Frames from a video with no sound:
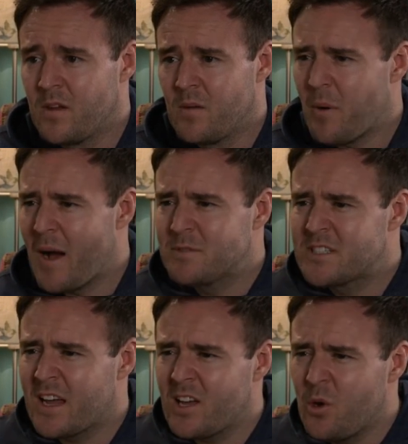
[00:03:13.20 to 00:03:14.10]
But I'm
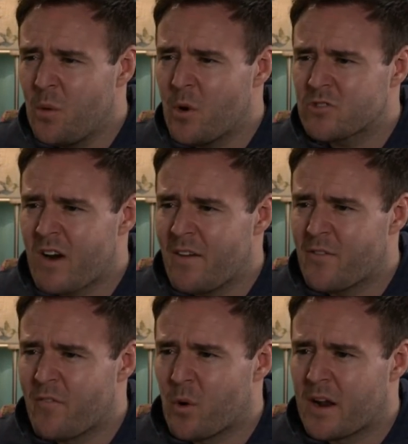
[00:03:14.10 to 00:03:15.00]
sick of doing what's right
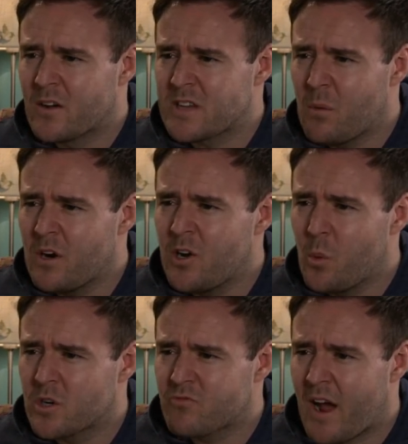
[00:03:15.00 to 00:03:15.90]
for everyone else. I want to do
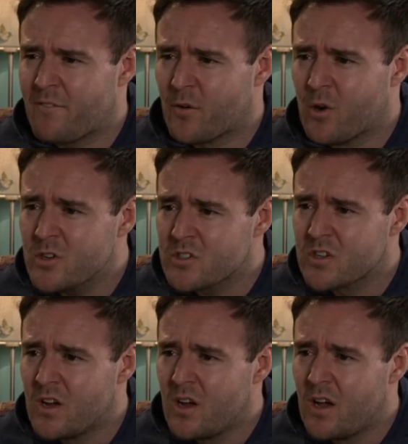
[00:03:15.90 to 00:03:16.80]
what's right for us.
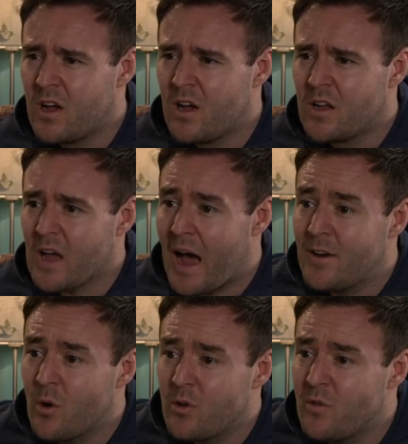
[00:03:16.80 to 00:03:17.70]
I
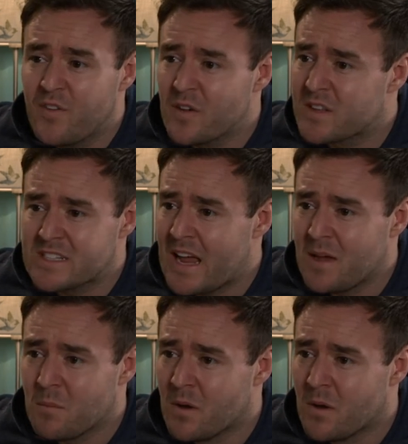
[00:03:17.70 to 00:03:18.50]
know you feel the same.